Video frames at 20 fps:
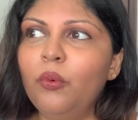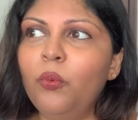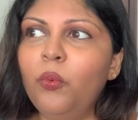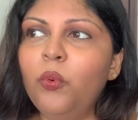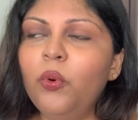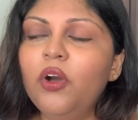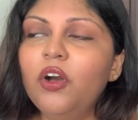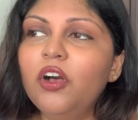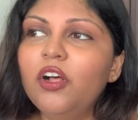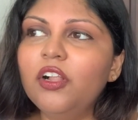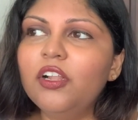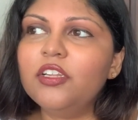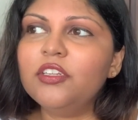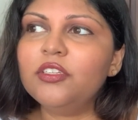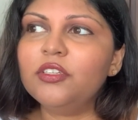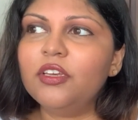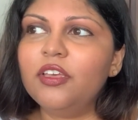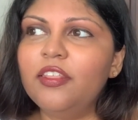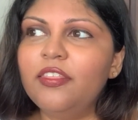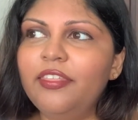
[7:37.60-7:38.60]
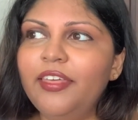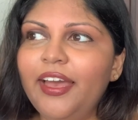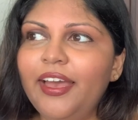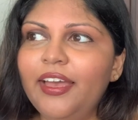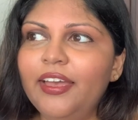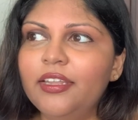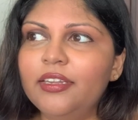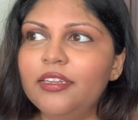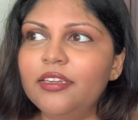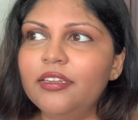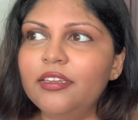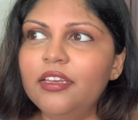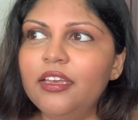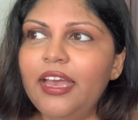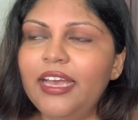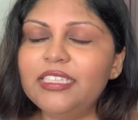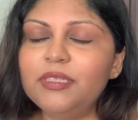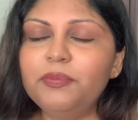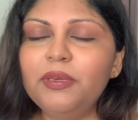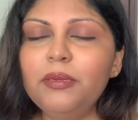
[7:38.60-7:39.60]
world that
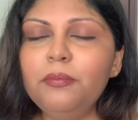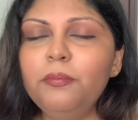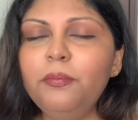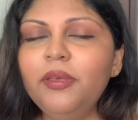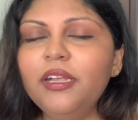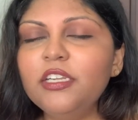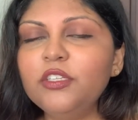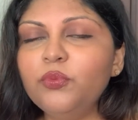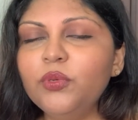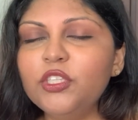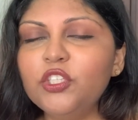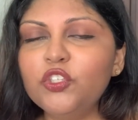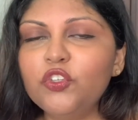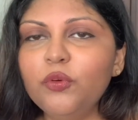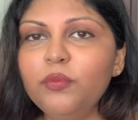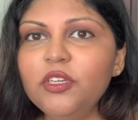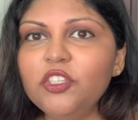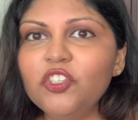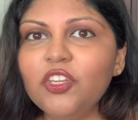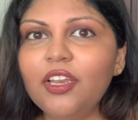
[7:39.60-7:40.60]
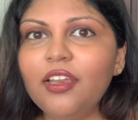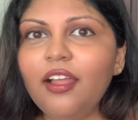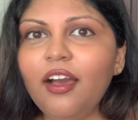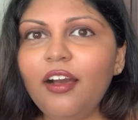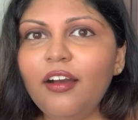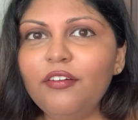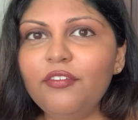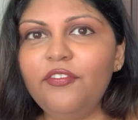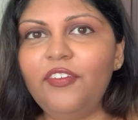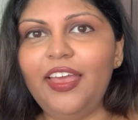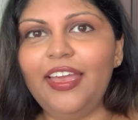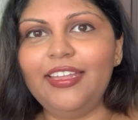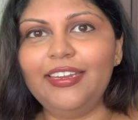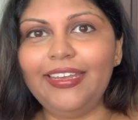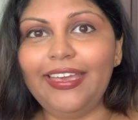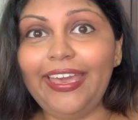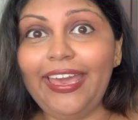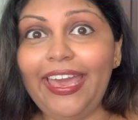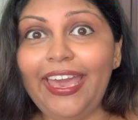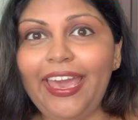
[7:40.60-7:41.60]
has been built with so much love and
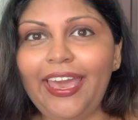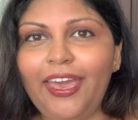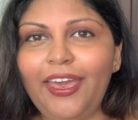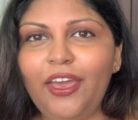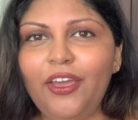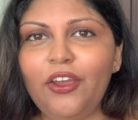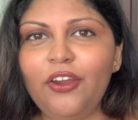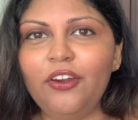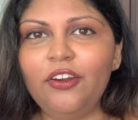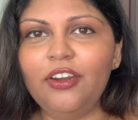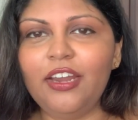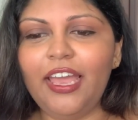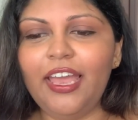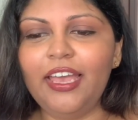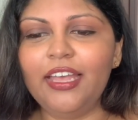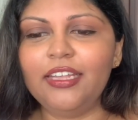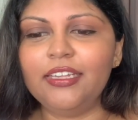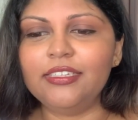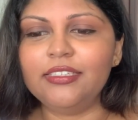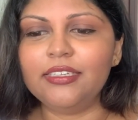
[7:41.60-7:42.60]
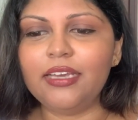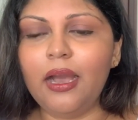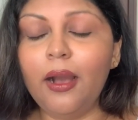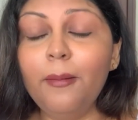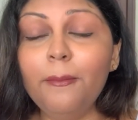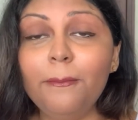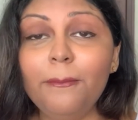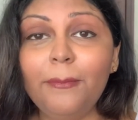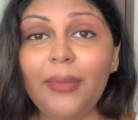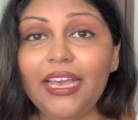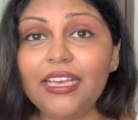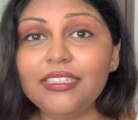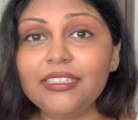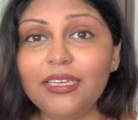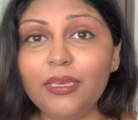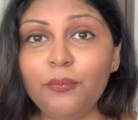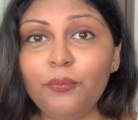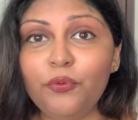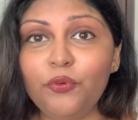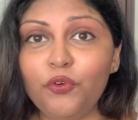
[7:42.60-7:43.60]
care and
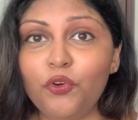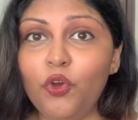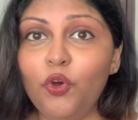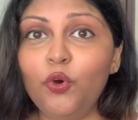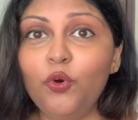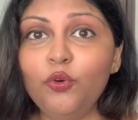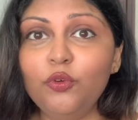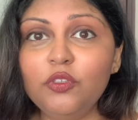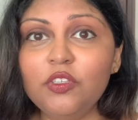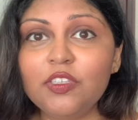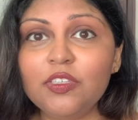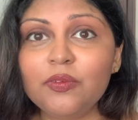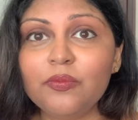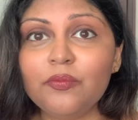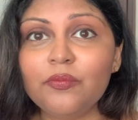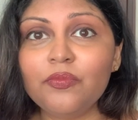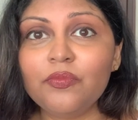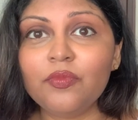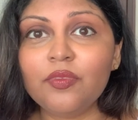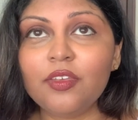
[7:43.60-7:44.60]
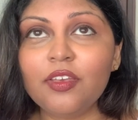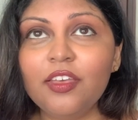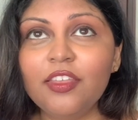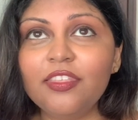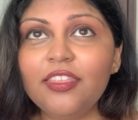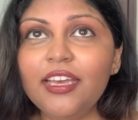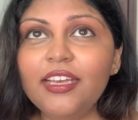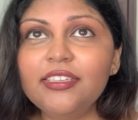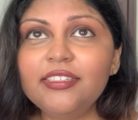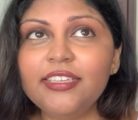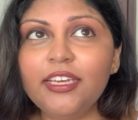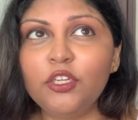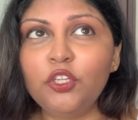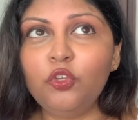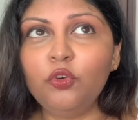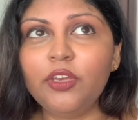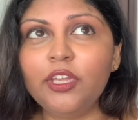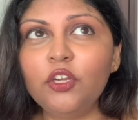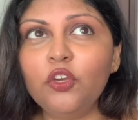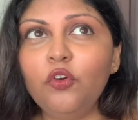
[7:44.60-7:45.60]
amazing prose, things that
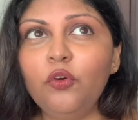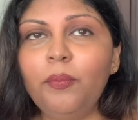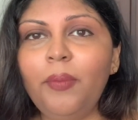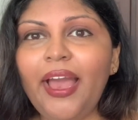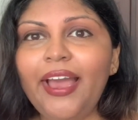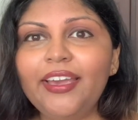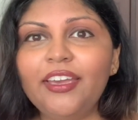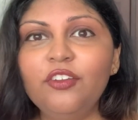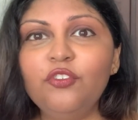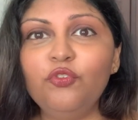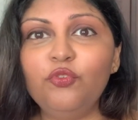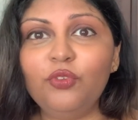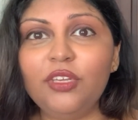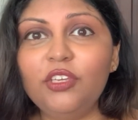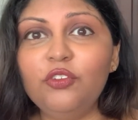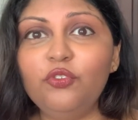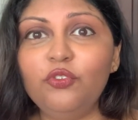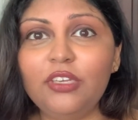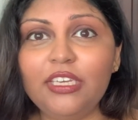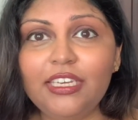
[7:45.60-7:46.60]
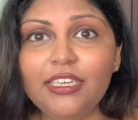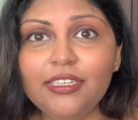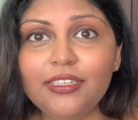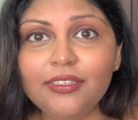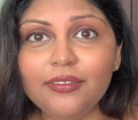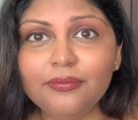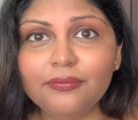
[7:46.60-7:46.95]
you can go back and reread,